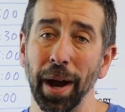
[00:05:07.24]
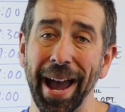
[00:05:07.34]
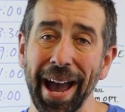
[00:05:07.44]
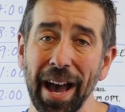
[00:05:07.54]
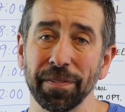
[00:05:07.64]

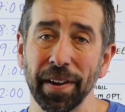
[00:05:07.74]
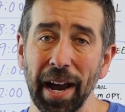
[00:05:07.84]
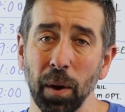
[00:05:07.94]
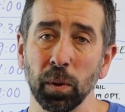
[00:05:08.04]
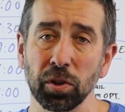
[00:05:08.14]

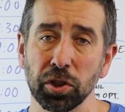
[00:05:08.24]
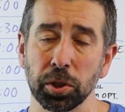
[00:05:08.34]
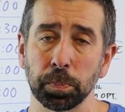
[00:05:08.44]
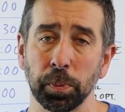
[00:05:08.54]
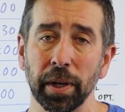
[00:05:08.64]
half-hour
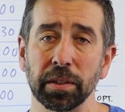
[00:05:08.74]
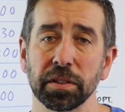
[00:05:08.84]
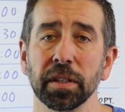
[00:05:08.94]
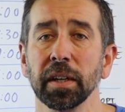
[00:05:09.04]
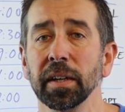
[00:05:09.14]

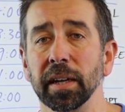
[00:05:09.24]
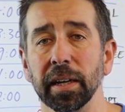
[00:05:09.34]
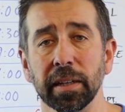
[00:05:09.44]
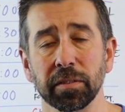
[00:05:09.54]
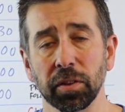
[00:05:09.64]
sprints.
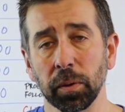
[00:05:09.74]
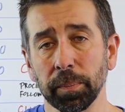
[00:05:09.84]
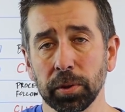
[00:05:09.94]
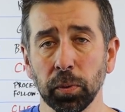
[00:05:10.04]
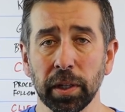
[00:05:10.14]
And so
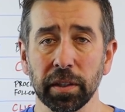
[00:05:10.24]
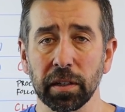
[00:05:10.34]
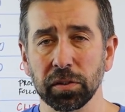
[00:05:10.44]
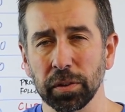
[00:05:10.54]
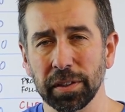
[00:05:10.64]
in between
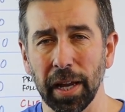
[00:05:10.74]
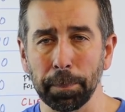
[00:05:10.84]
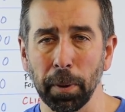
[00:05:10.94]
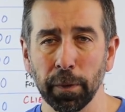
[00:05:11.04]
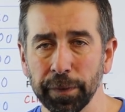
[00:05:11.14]
there, so it's
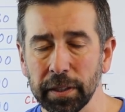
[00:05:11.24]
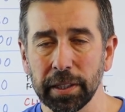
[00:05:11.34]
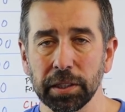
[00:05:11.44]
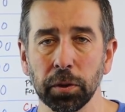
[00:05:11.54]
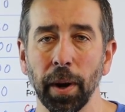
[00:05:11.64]
not
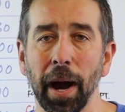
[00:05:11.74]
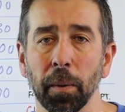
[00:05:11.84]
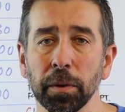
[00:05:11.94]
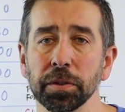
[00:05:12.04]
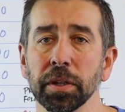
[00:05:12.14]
perfectly 2
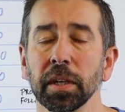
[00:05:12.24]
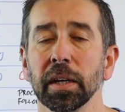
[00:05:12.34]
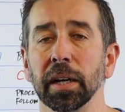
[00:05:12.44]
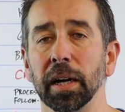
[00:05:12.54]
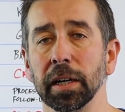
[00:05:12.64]
hours.
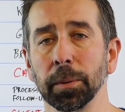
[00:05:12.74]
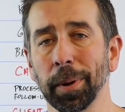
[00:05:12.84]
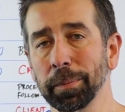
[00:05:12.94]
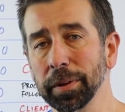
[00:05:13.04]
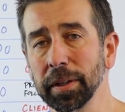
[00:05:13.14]
You
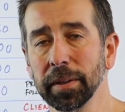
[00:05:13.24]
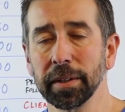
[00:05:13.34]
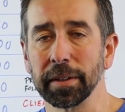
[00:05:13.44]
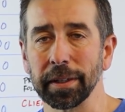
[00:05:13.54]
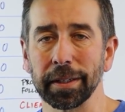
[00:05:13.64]
probably
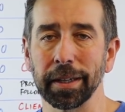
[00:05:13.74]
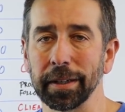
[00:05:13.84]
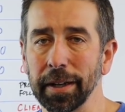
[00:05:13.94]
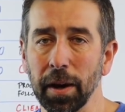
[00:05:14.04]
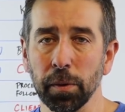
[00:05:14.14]
get
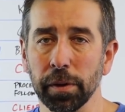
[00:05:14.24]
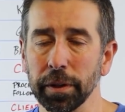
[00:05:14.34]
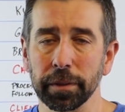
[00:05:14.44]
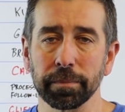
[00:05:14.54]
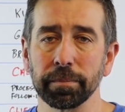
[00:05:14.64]
an hour
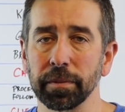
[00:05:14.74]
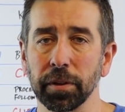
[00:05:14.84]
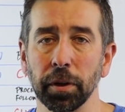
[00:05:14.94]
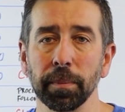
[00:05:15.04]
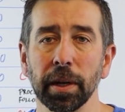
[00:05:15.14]
and
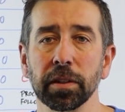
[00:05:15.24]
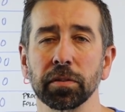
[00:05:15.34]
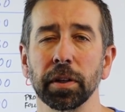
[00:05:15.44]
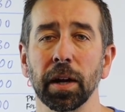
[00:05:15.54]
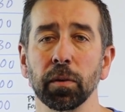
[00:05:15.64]
30
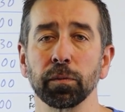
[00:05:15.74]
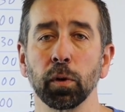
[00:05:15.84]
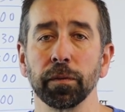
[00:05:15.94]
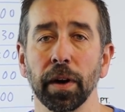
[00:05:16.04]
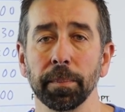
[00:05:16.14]
minutes or an hour and
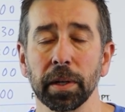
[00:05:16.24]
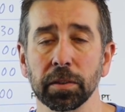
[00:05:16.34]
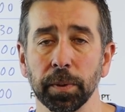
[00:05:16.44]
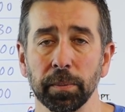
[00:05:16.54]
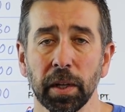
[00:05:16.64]
45
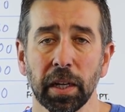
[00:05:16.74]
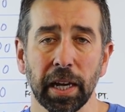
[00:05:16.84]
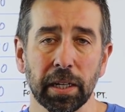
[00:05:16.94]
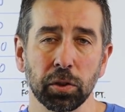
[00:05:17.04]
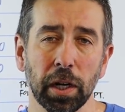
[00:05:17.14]
minutes, but I'm
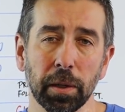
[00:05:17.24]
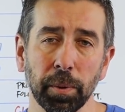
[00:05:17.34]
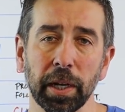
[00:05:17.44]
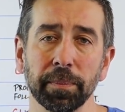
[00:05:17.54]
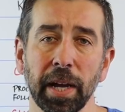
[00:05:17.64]
kind of trying to
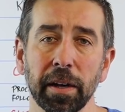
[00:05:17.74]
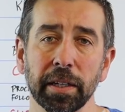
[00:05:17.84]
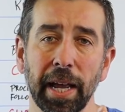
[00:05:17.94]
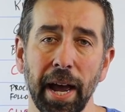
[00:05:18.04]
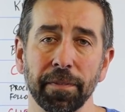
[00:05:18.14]
break them down
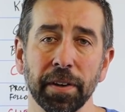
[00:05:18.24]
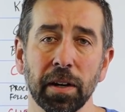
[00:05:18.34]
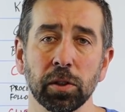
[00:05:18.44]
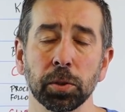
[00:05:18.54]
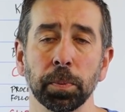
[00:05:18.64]
into
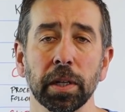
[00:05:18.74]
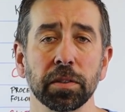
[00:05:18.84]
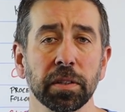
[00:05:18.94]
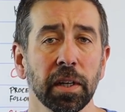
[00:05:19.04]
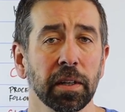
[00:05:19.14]
half-an-hour sprints,